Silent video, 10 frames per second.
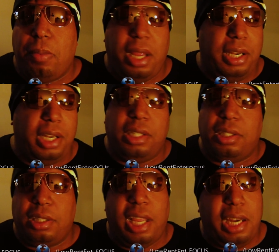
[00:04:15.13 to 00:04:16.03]
They
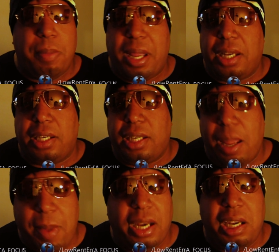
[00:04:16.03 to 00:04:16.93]
made
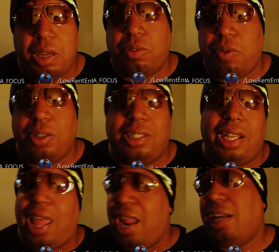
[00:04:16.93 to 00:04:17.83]
a deal as far as
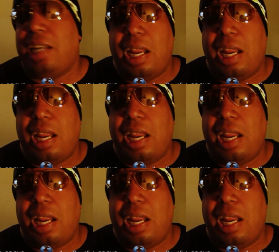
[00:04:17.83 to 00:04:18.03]
delaying it.